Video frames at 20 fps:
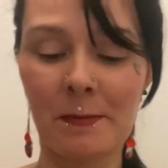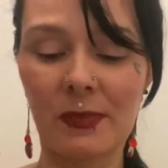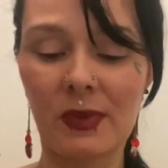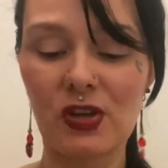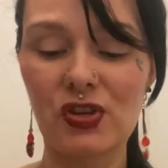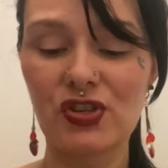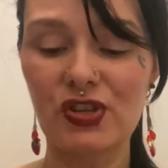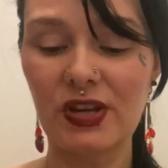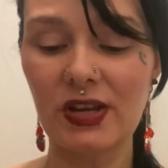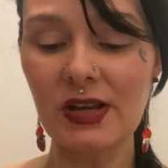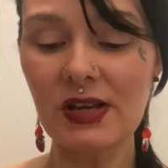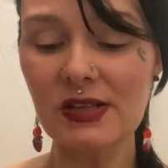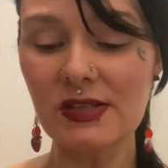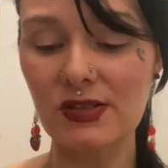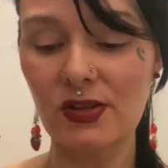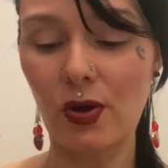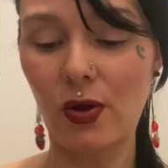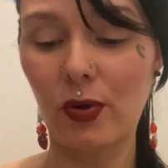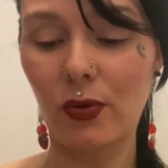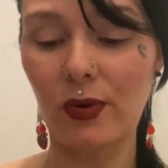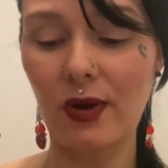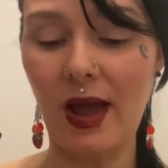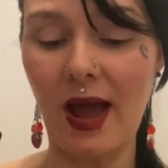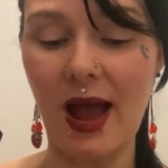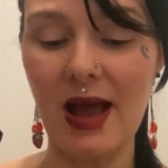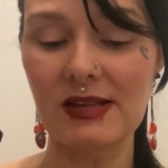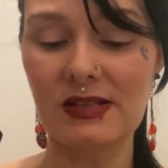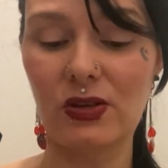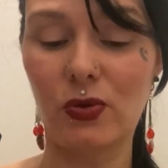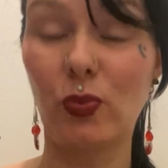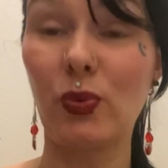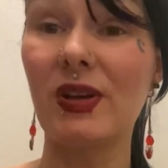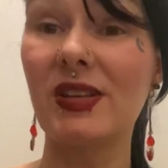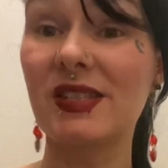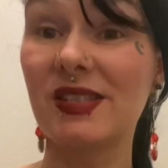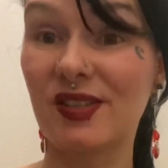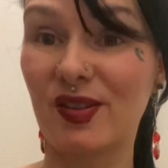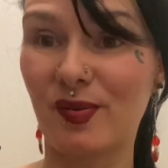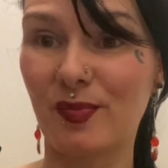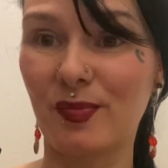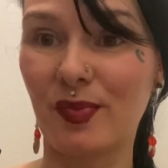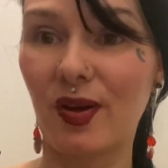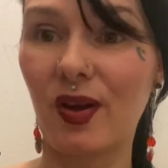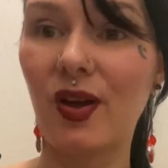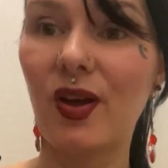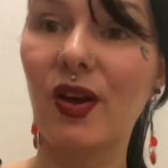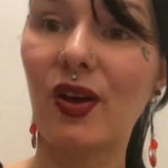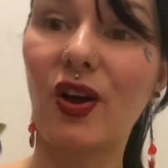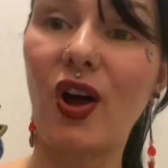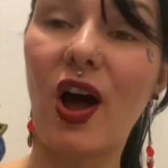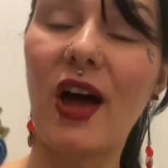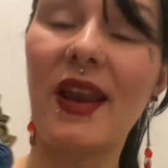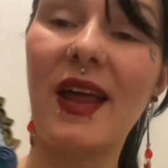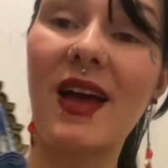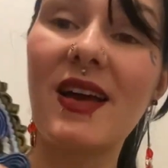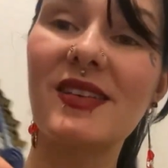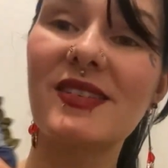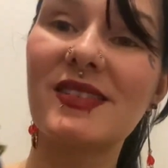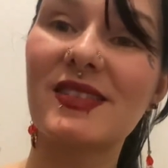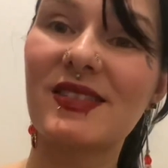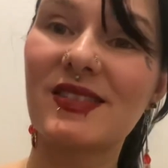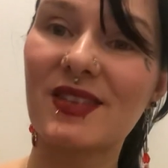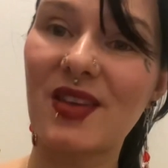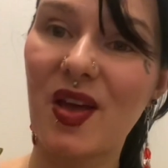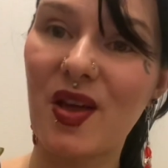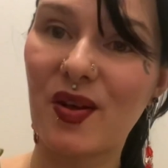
She is known as a wisdom goddess.